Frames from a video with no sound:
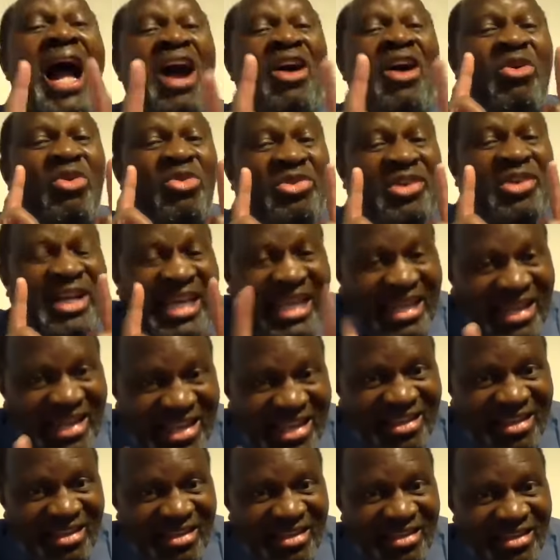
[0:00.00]
are
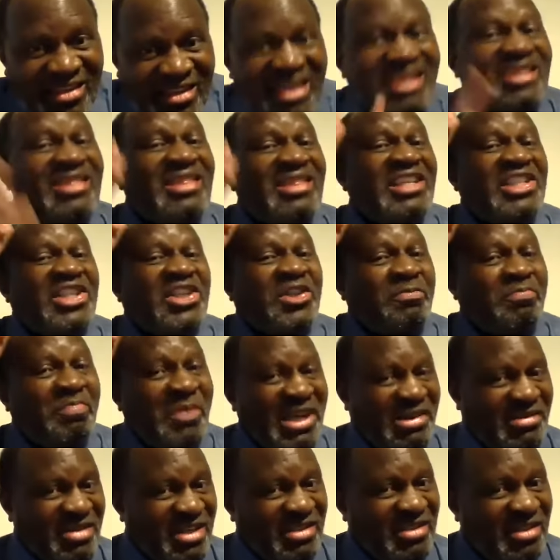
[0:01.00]
already in the
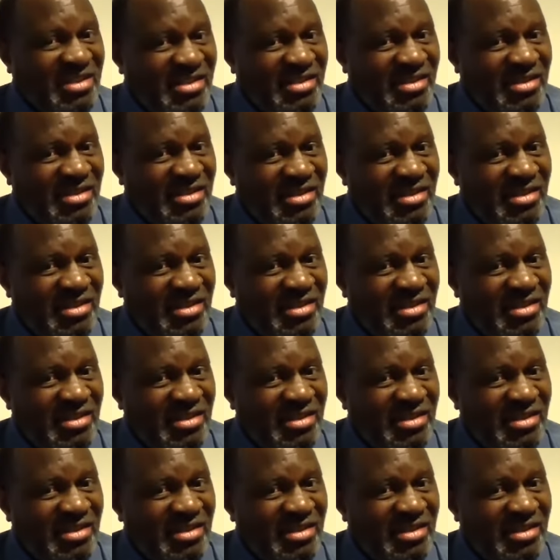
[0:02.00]
spirit